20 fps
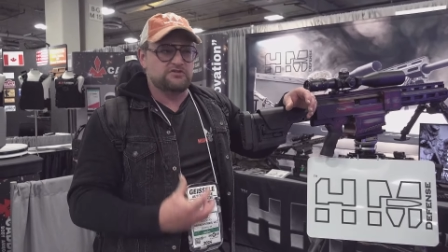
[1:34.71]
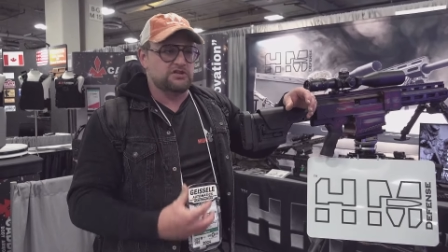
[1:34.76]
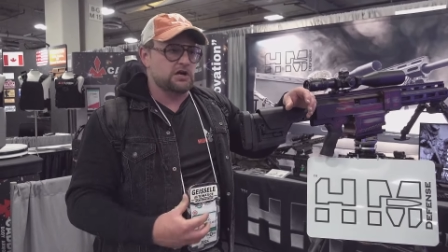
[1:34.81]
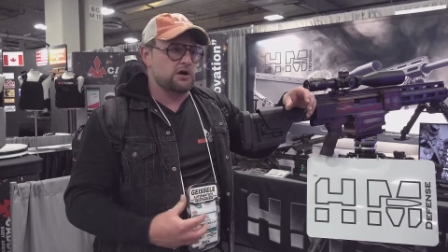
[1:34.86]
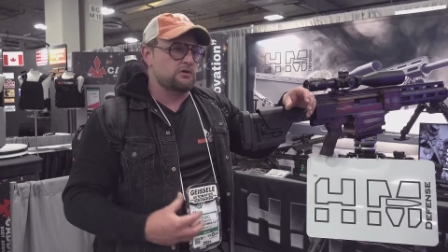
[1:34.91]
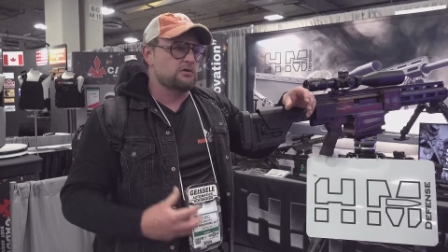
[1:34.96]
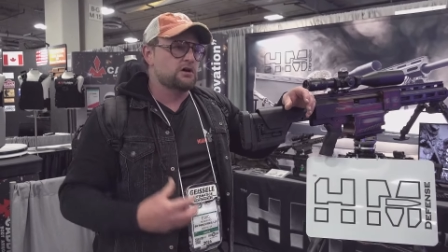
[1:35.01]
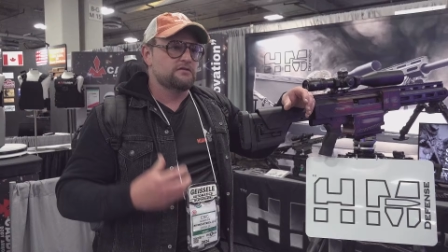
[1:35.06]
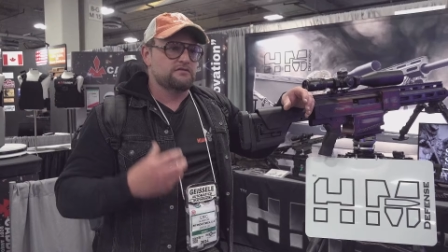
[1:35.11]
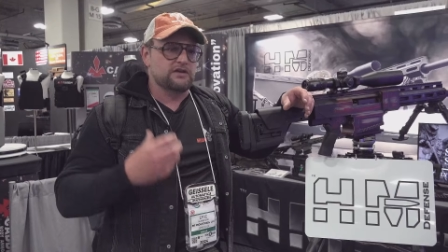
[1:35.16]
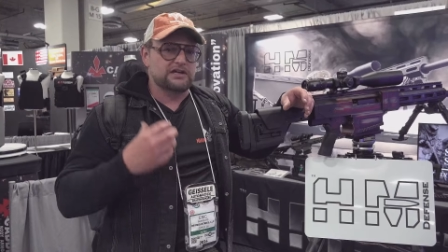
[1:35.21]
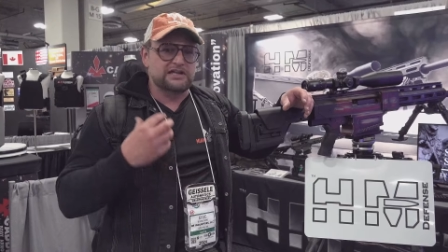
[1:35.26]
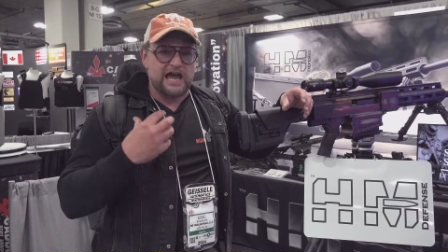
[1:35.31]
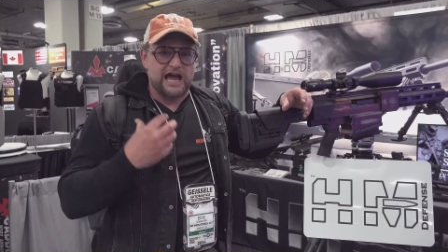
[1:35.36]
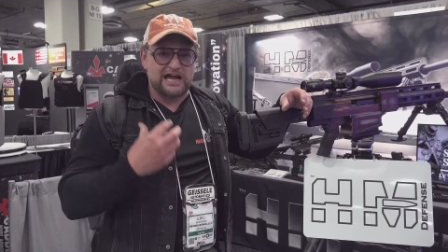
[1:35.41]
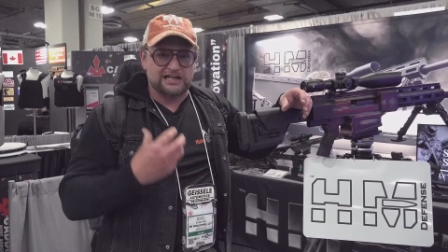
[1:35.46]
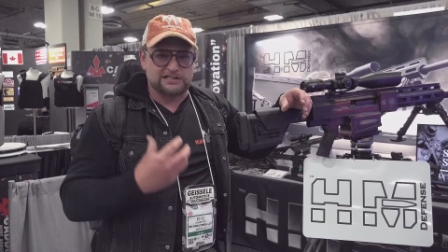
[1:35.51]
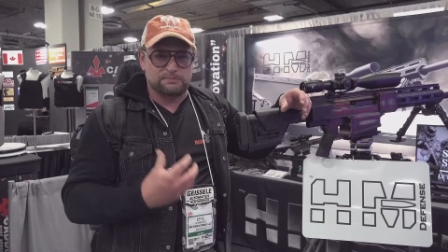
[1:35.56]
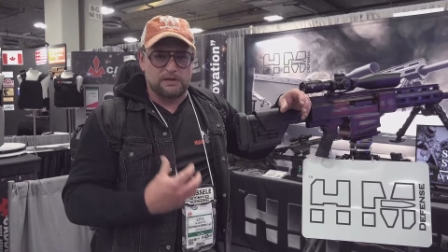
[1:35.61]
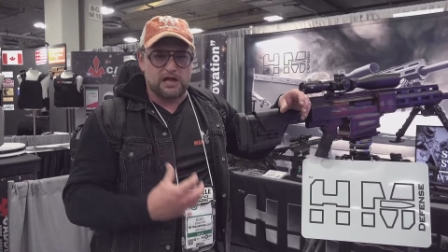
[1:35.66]
You know, the
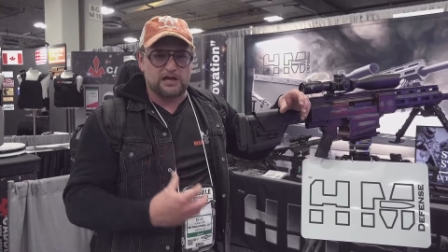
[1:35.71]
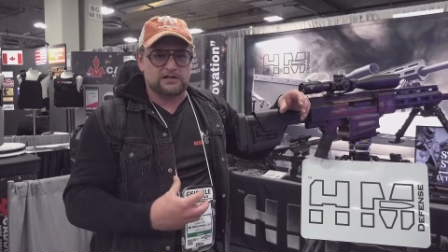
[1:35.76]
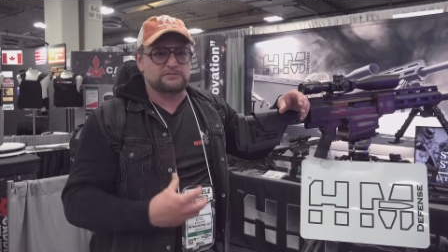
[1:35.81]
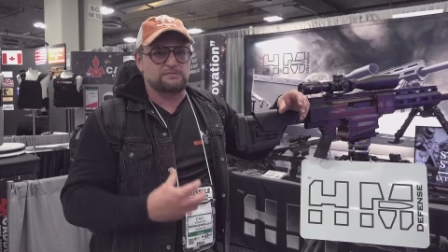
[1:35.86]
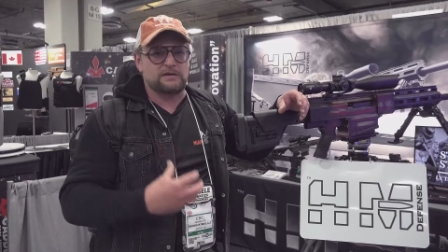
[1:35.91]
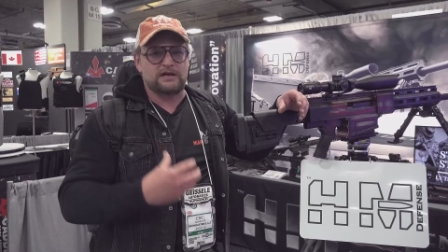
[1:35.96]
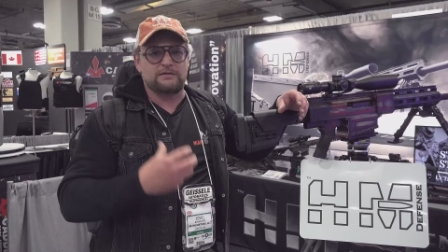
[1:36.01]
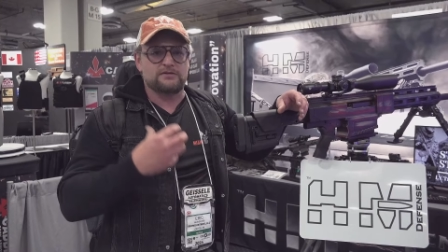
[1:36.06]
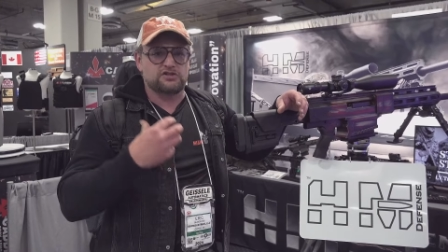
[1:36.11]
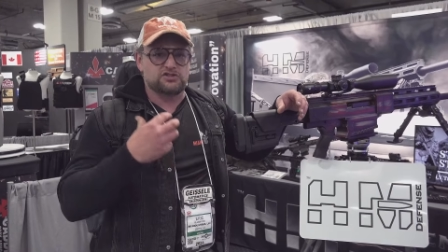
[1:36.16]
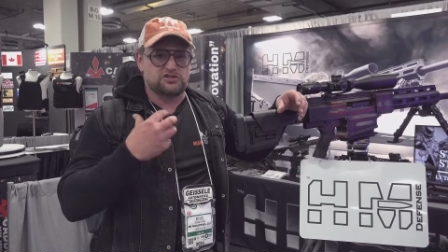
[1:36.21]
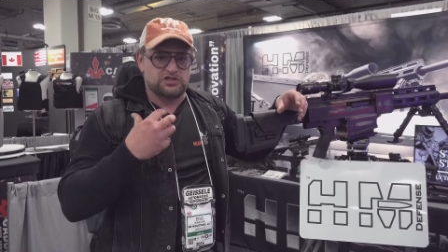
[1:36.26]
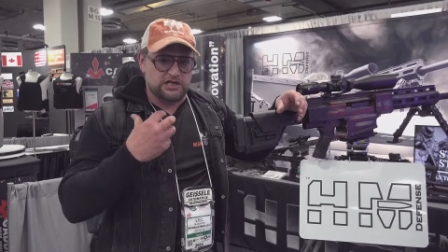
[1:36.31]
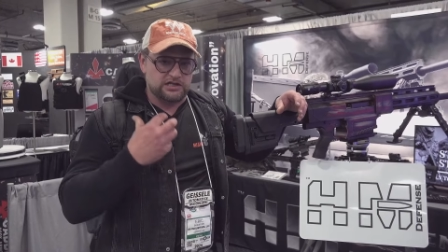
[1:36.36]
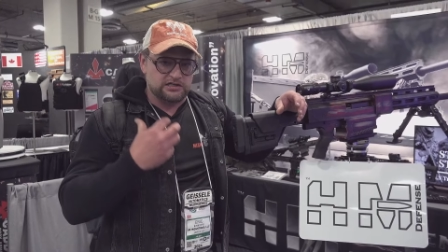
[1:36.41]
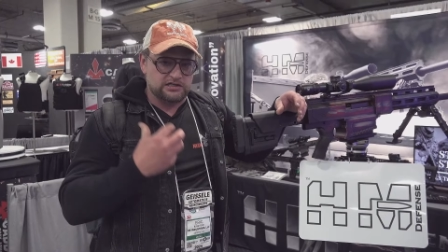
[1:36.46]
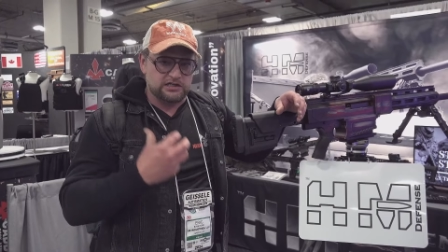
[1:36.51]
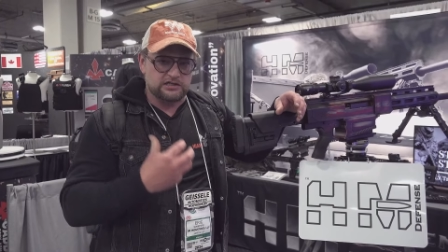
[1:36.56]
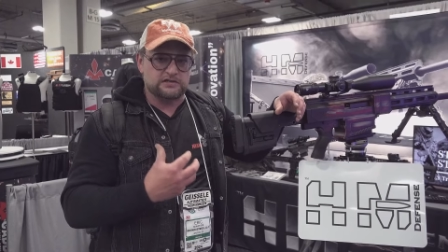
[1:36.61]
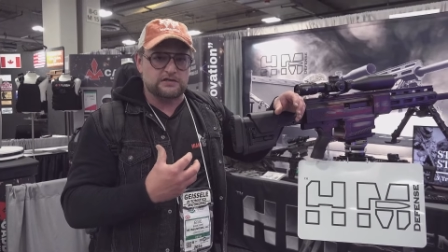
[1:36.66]
gas blocks being
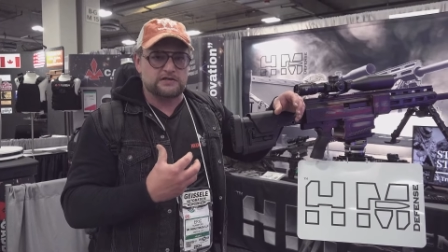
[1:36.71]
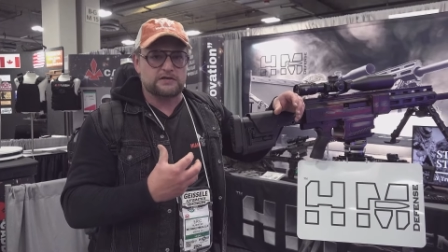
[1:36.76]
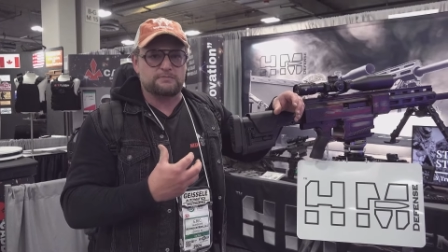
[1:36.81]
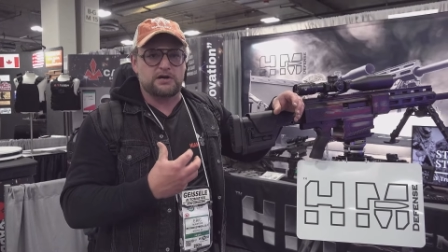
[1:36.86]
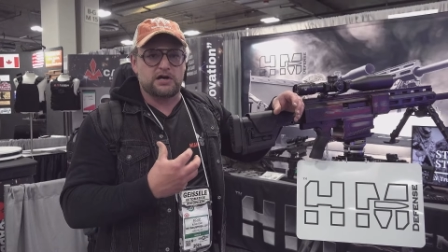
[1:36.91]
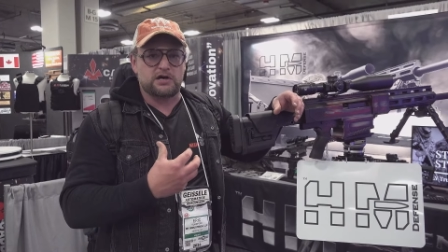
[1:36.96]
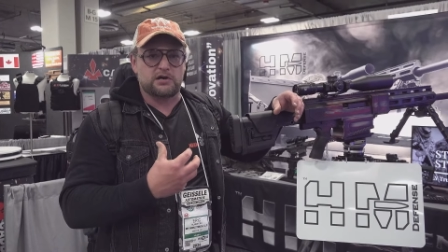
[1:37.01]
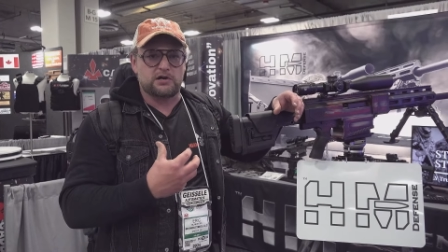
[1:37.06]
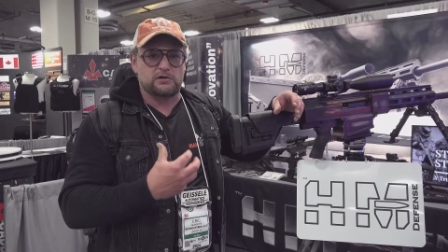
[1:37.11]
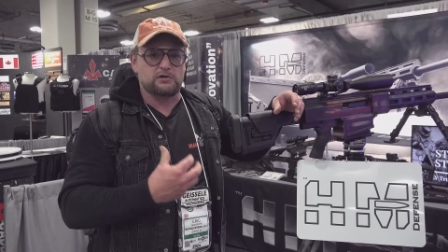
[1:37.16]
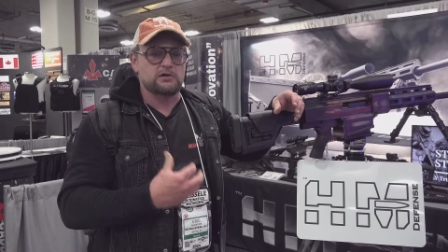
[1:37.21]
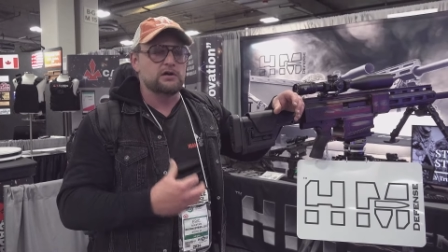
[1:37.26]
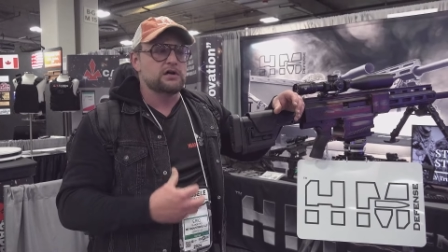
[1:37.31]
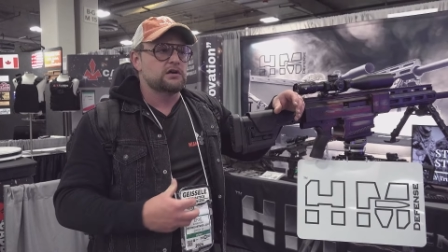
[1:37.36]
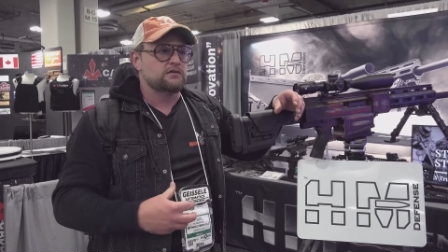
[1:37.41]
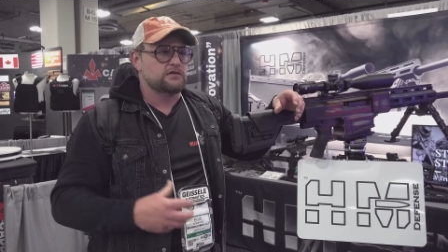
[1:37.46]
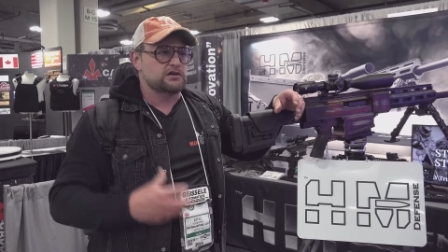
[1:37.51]
machined into the barrel,